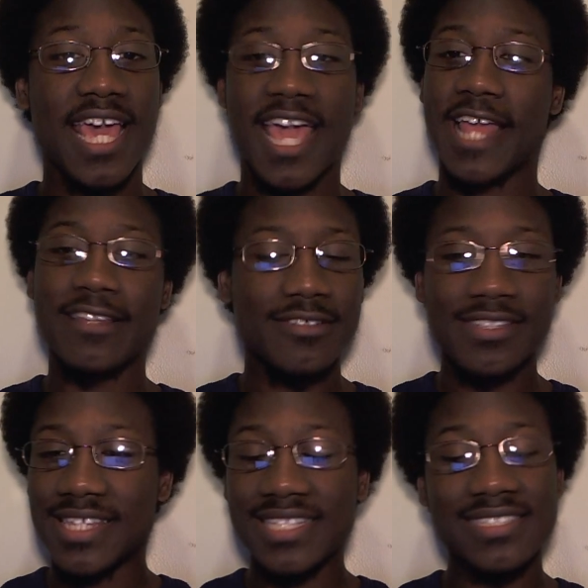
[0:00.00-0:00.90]

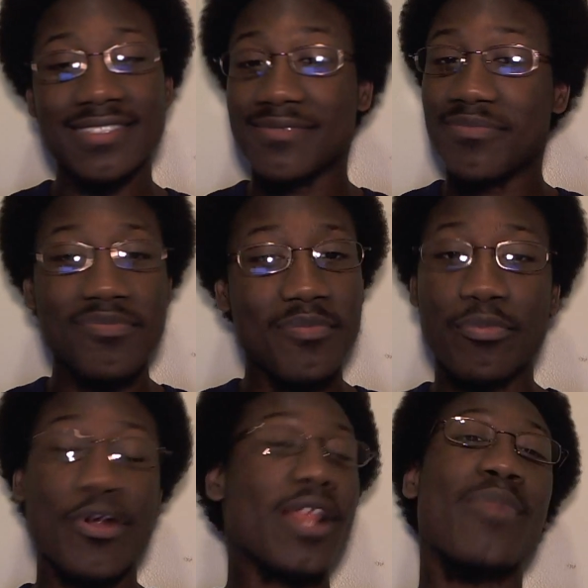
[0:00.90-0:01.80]
And this
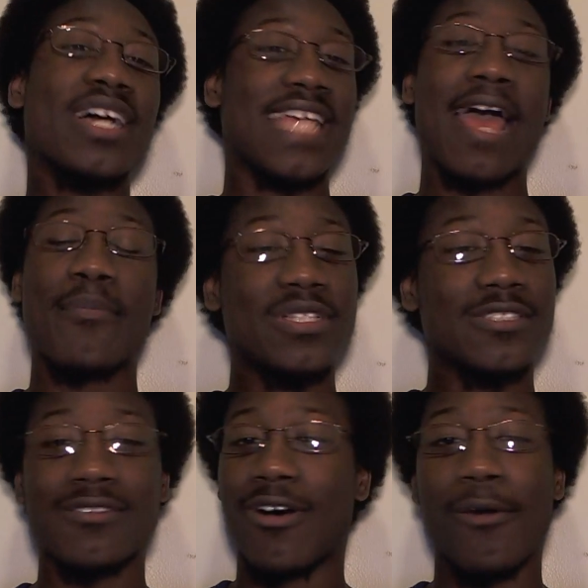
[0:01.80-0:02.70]
pretty much
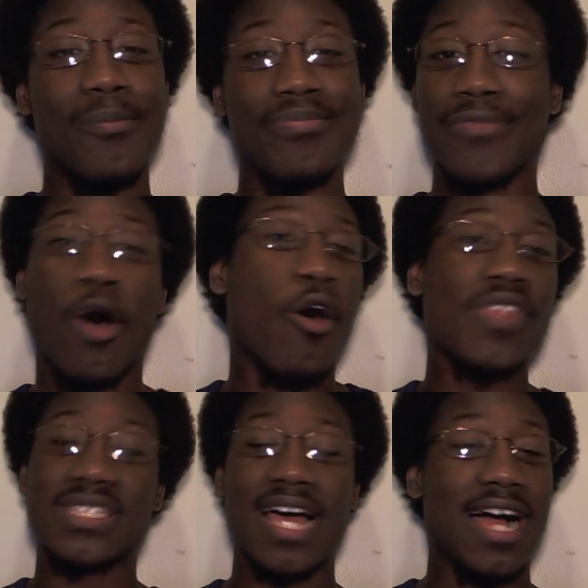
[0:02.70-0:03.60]
happens all
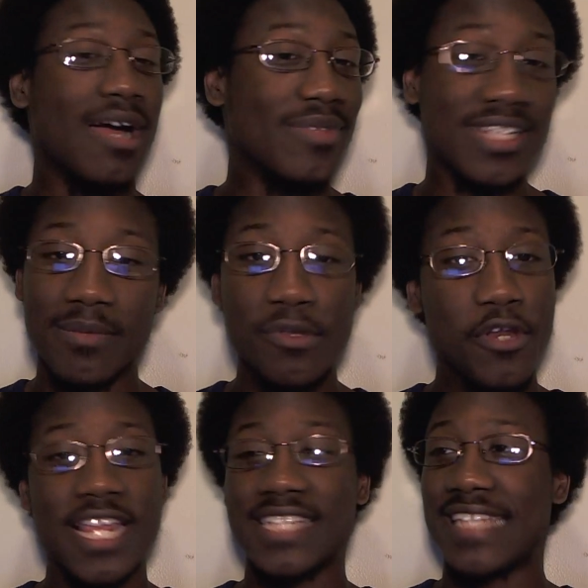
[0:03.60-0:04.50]
the time. The
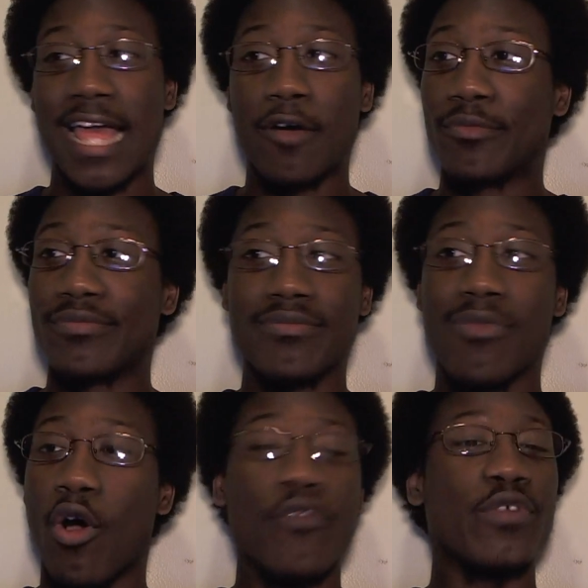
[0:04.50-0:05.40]
community is now
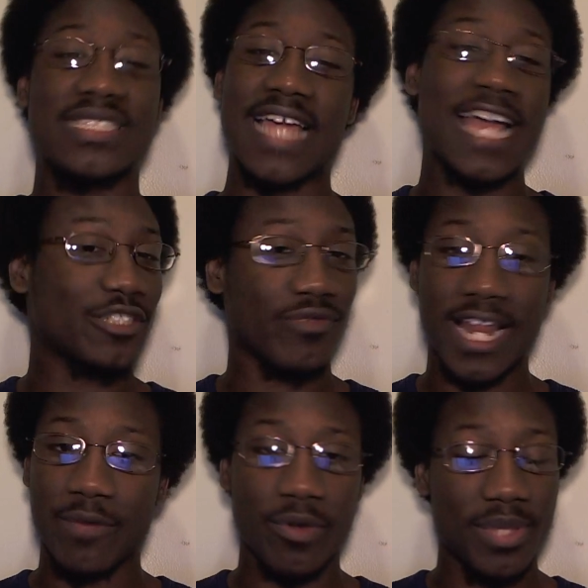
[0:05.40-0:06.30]

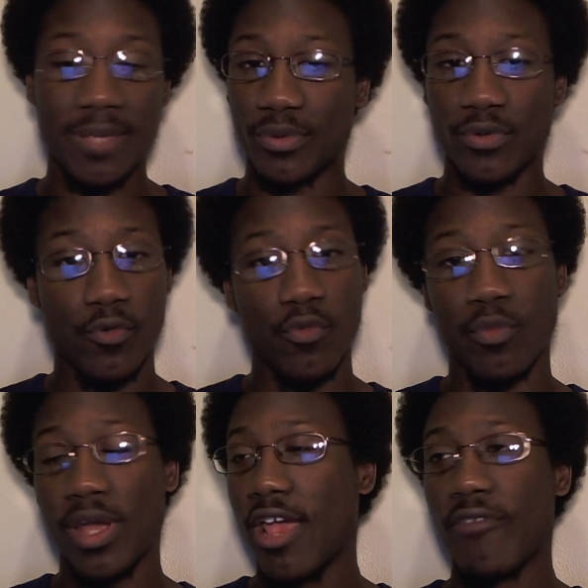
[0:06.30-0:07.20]
oversaturated with people who
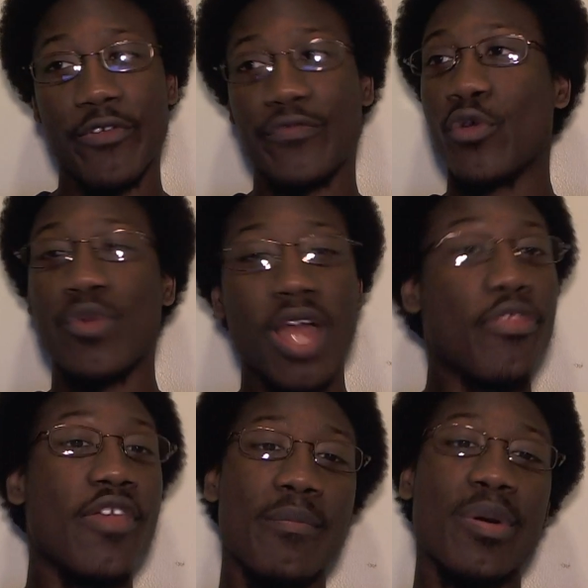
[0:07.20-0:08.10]
review
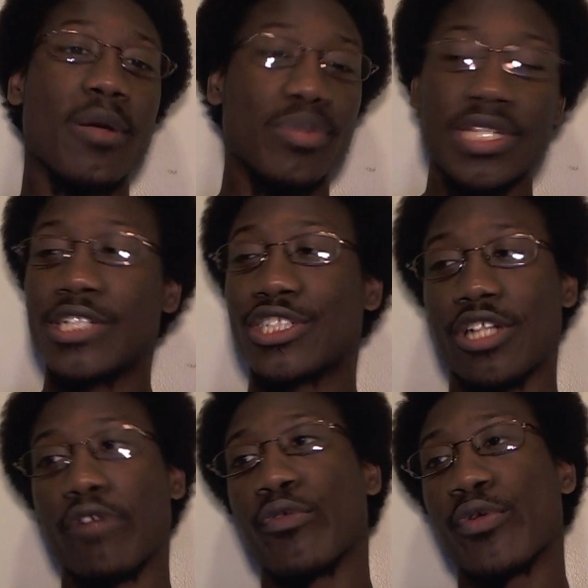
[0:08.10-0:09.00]
nothing but Bleach,
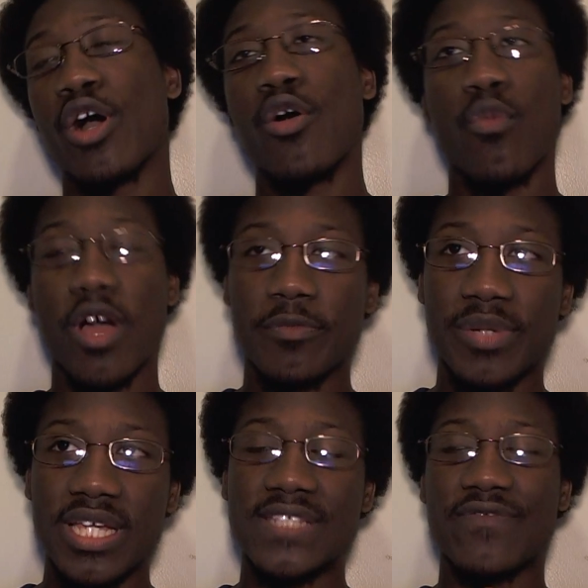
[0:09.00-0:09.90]
Naruto, One
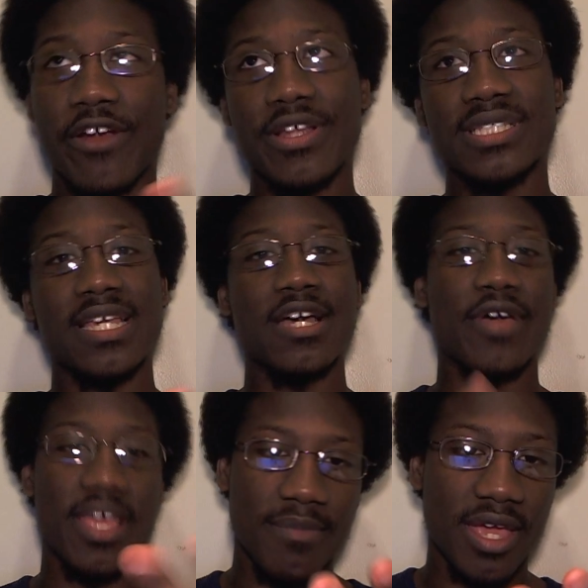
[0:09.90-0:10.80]
Piece, Fairy Tail,
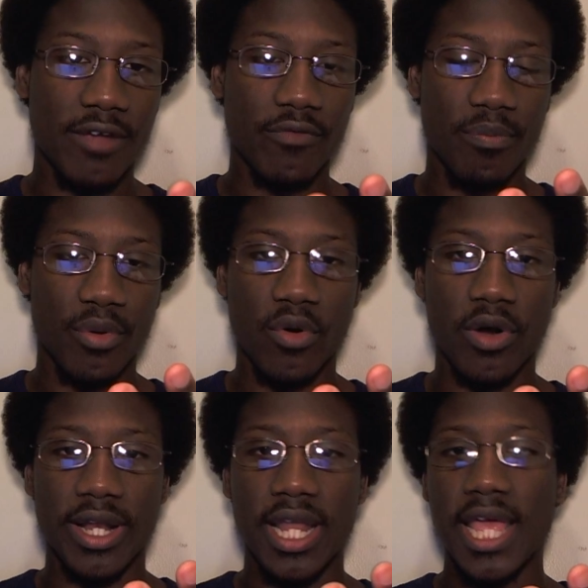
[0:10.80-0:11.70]
Hitman
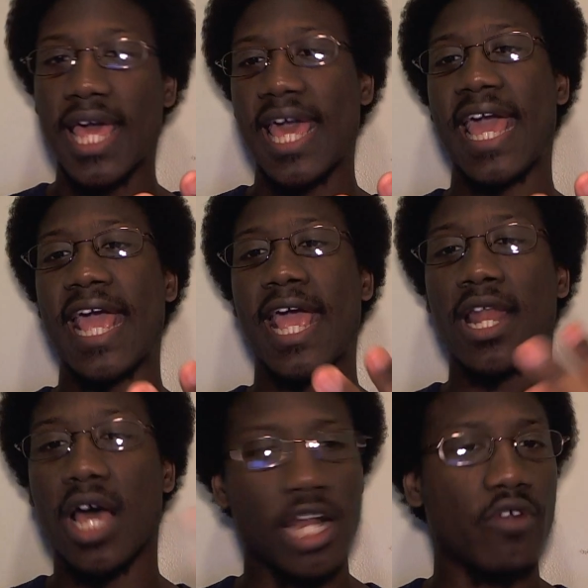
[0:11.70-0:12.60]
Reborn,
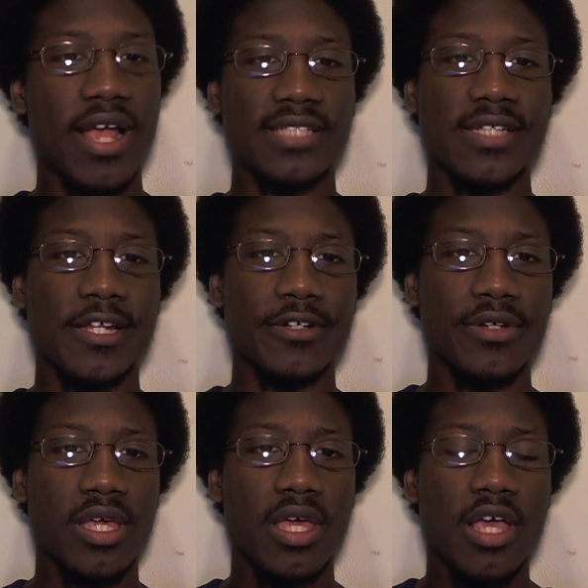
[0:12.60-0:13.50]
and Hunter x Hunter.
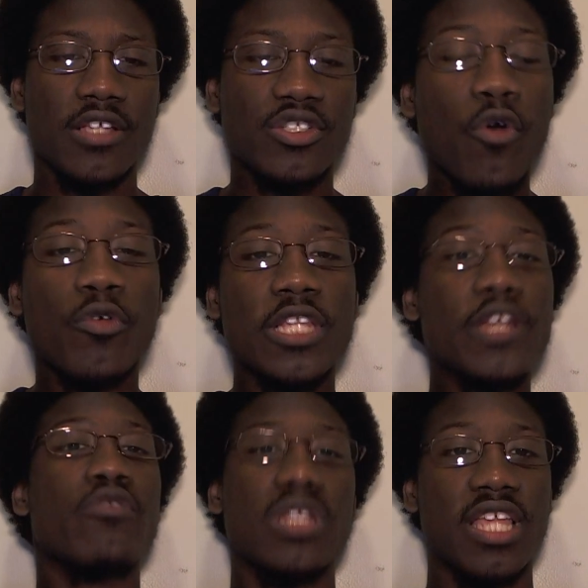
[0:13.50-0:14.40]
So
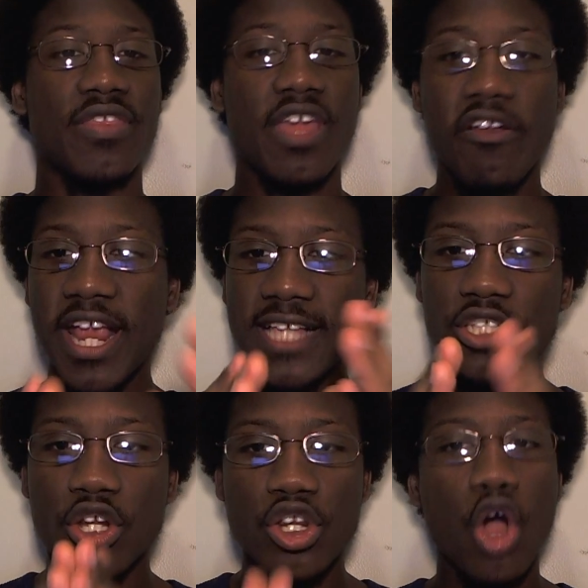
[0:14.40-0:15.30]
literally, there
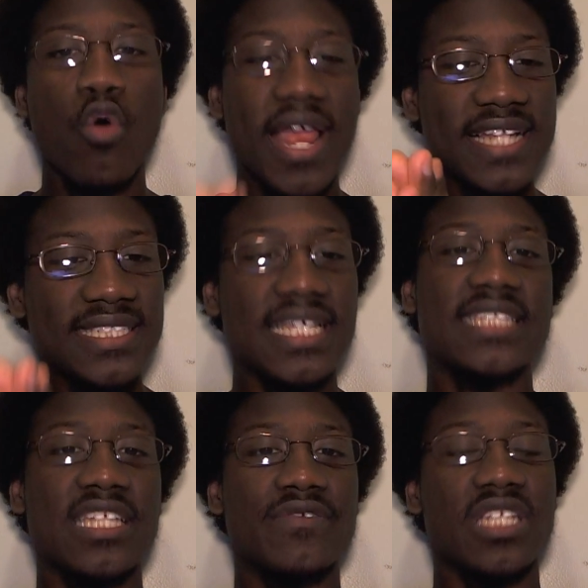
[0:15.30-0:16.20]
is no
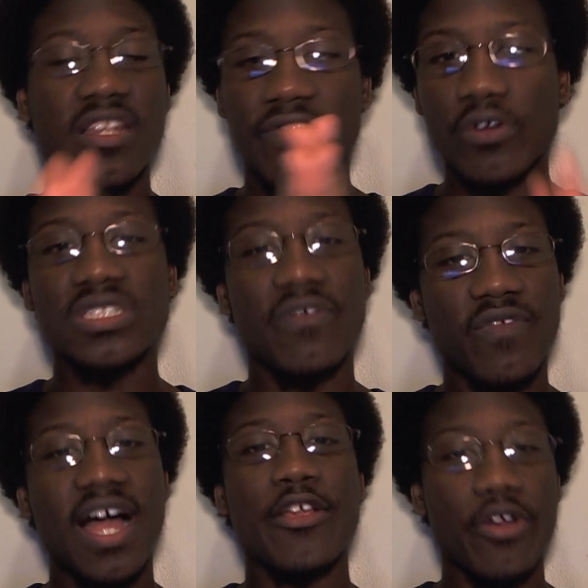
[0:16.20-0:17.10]
incentive to
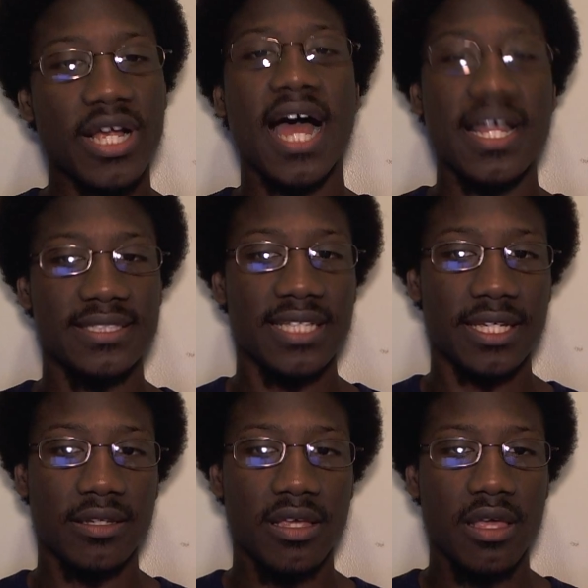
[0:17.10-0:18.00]
diversify your
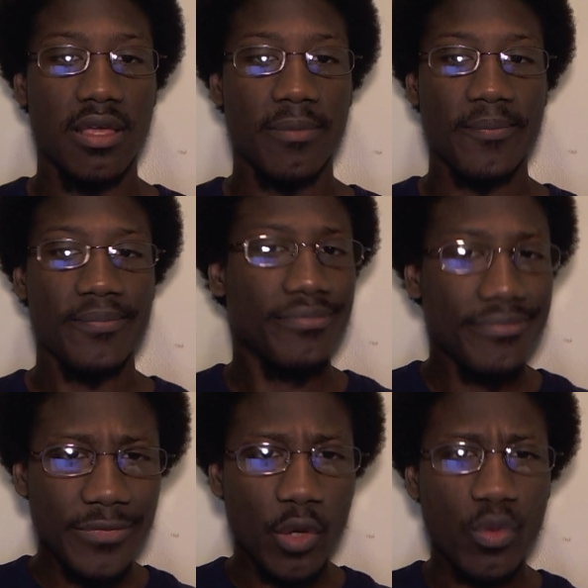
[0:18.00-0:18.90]
content.
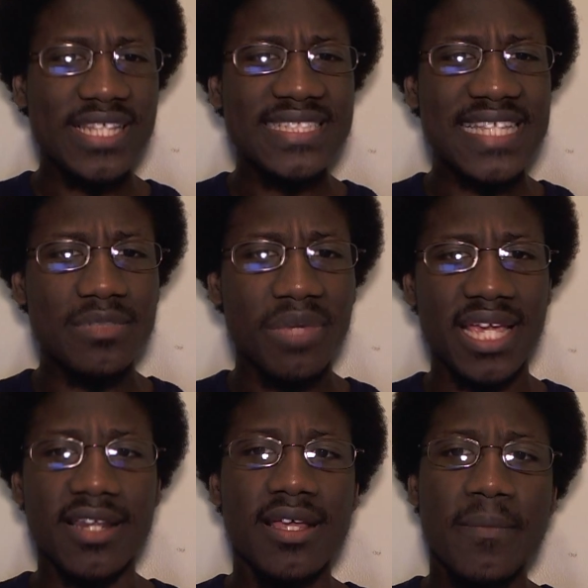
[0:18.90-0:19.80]
What does this
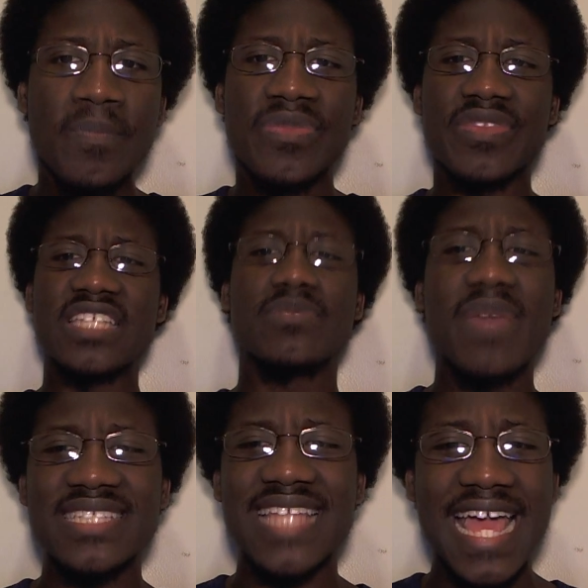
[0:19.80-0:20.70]
mean? This
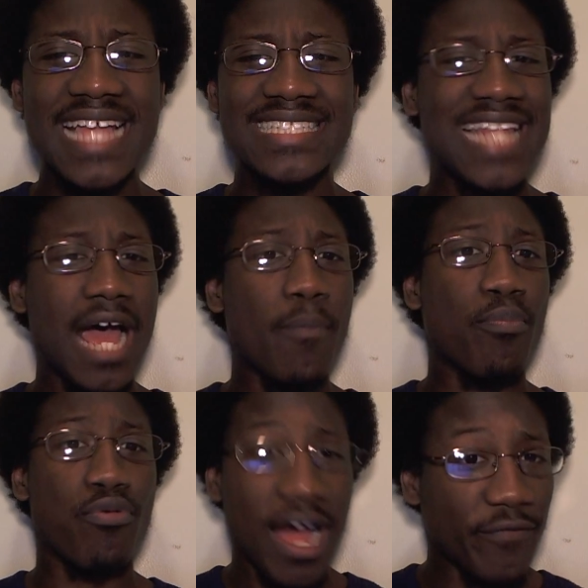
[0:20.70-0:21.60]
means that it's
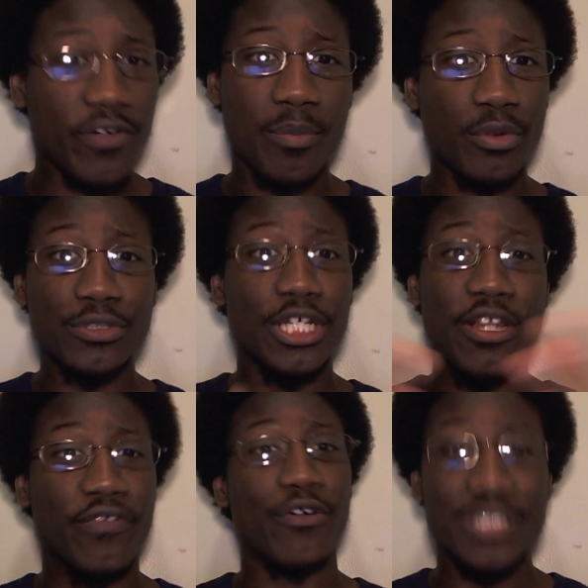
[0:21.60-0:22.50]
not profitable to
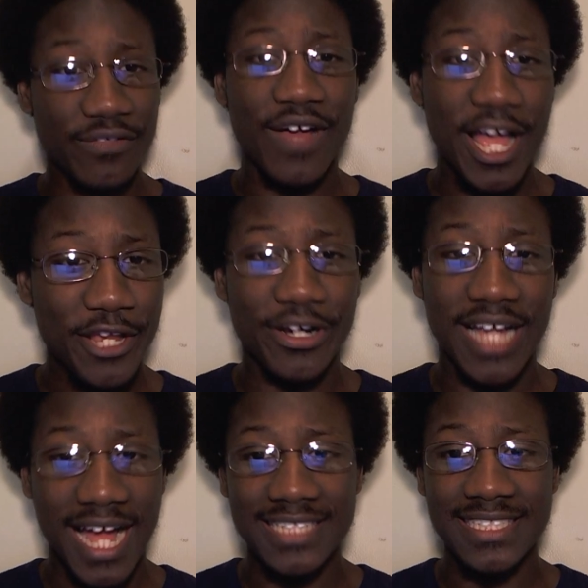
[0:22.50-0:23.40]
diversify your
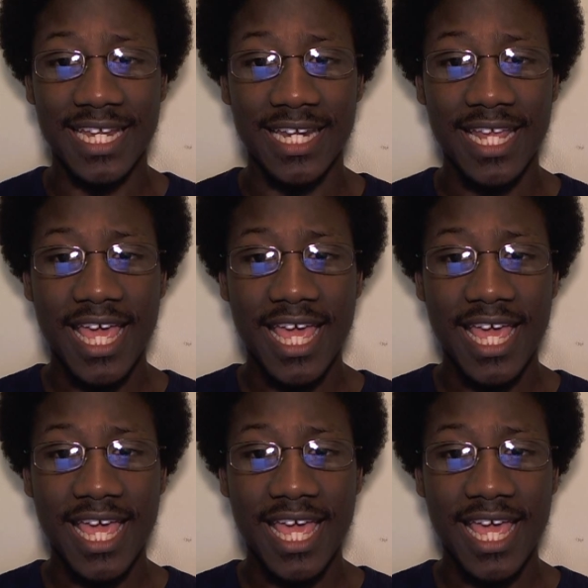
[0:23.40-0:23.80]
content.